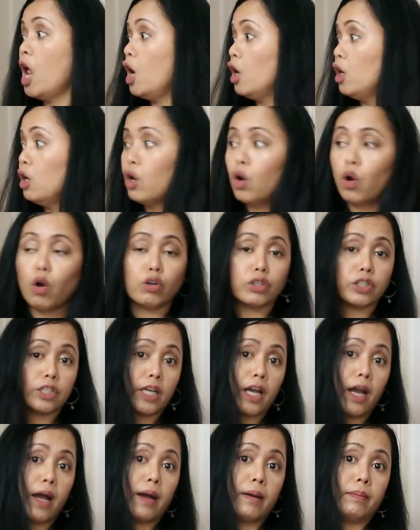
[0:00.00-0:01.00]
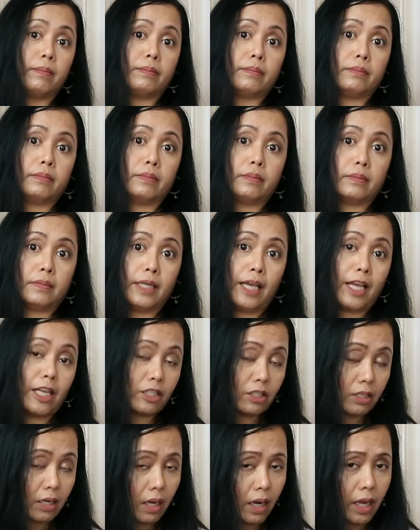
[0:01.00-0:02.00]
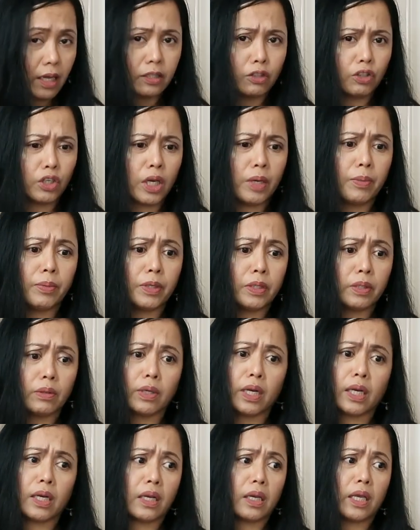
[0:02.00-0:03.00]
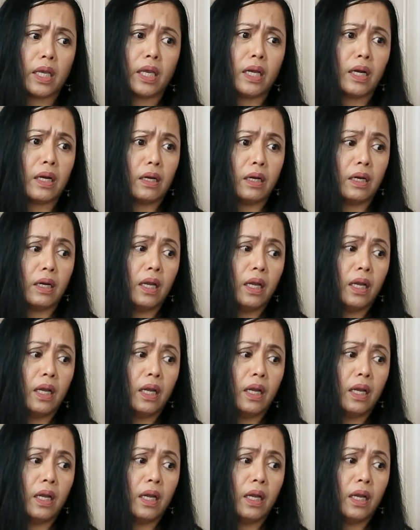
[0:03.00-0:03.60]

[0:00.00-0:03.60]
Longchamp, it's a lot cheaper to get it here.